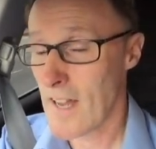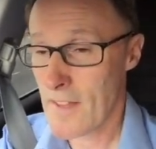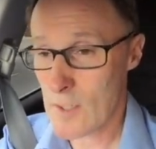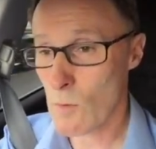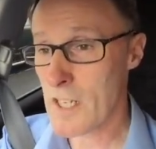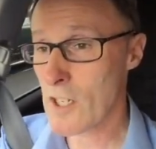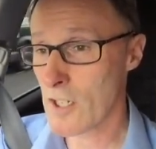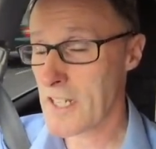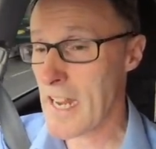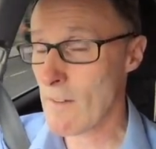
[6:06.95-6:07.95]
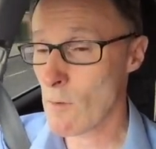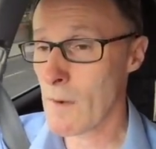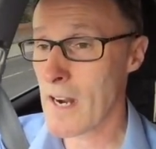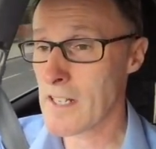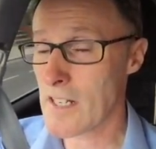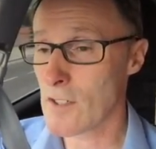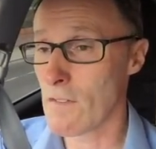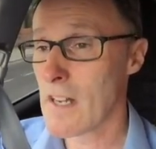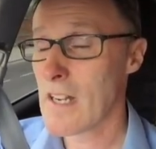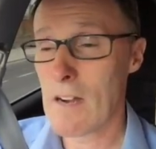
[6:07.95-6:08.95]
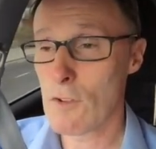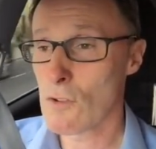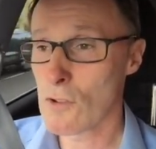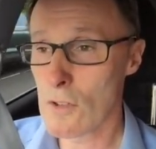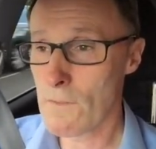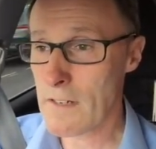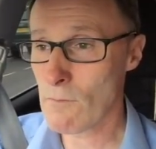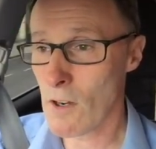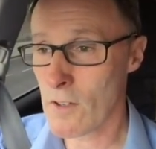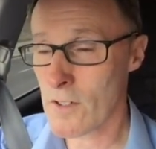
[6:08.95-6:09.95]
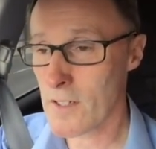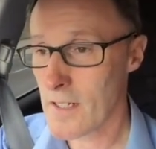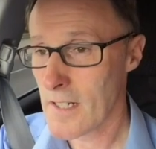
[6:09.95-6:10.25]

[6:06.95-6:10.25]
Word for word: And that's what you've got to keep reminding yourself. I've done nothing wrong.